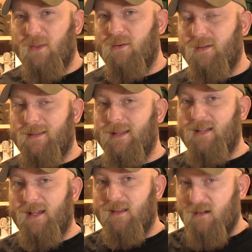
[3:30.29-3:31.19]
whether or not they
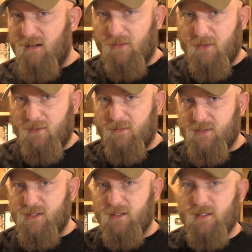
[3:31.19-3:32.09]
take their oath of
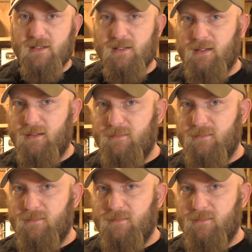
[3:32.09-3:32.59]
office seriously.